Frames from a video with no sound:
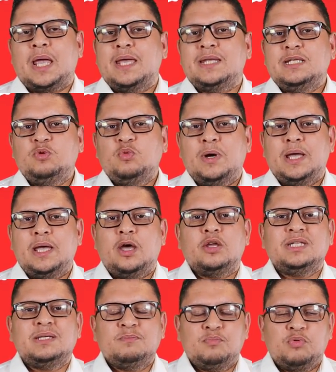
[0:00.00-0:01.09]
Anyway,
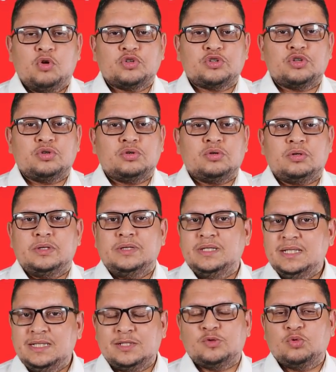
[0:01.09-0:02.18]
an importer
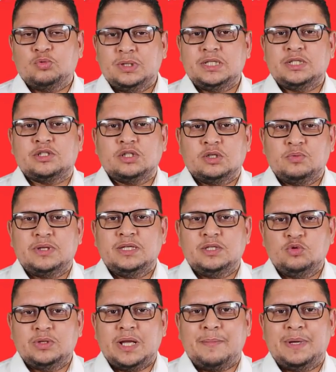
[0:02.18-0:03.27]
needs to register with
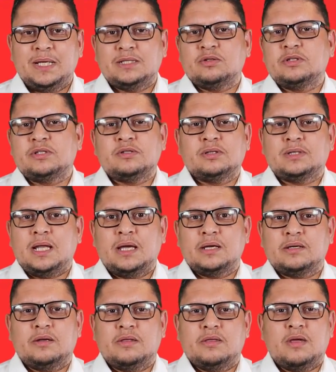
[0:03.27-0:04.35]
new EUDAMED, so it's not
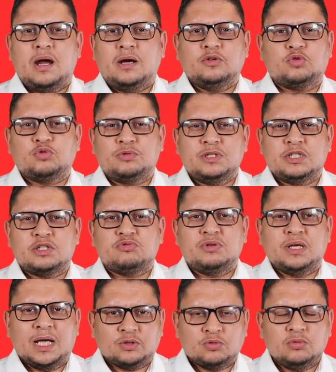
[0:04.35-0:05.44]
like they are not
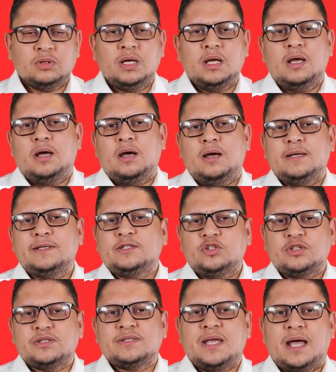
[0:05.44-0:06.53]
registering at all. it's
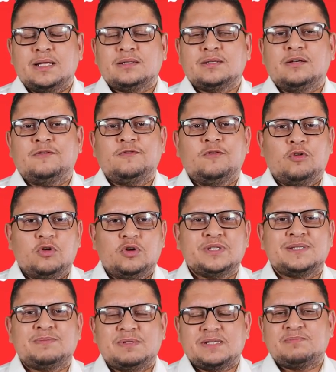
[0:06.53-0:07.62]
just that for
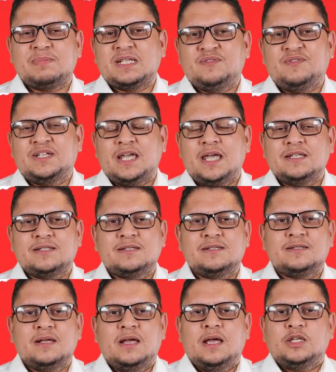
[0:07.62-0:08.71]
specific
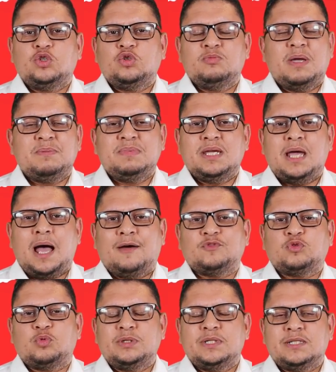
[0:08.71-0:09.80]
cases, you maybe
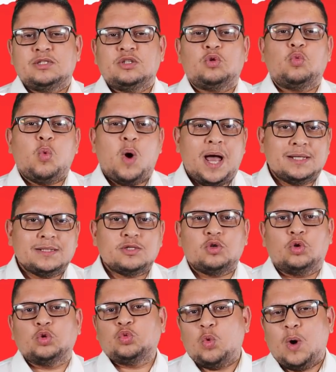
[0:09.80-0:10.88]
have to register once
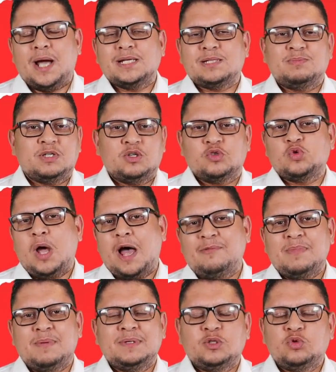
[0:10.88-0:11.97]
or twice because you
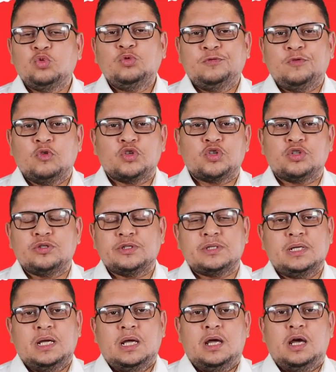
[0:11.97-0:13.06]
have maybe two
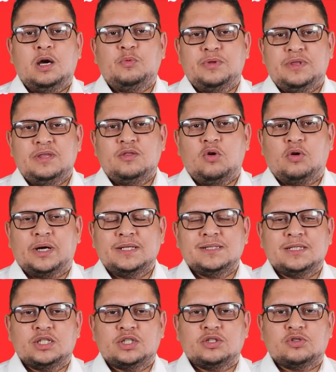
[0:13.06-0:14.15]
functions uh, within the
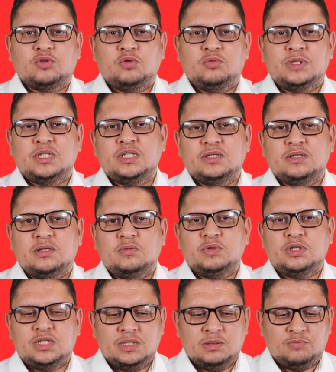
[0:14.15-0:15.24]
organization so which is uh,
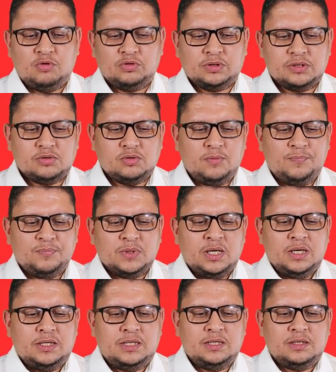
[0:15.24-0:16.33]
which is important so
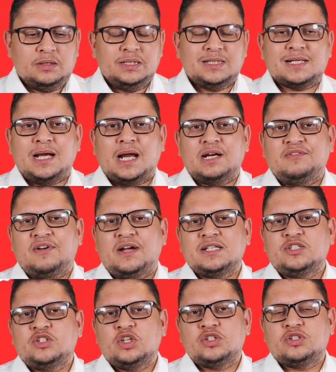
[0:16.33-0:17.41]
here it
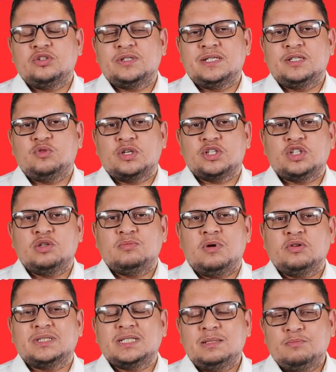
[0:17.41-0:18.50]
clarifies just the situation
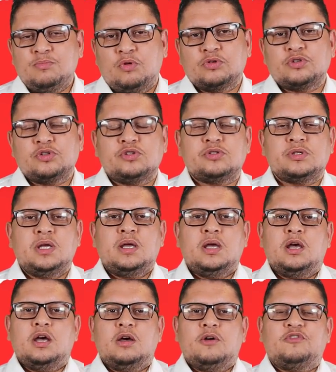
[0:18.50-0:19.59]
about importers
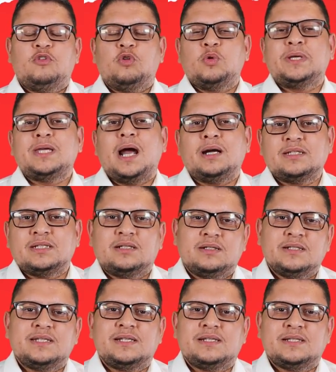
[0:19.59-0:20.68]
uh, following
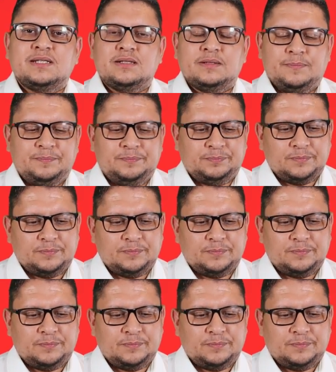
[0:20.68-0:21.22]
article 16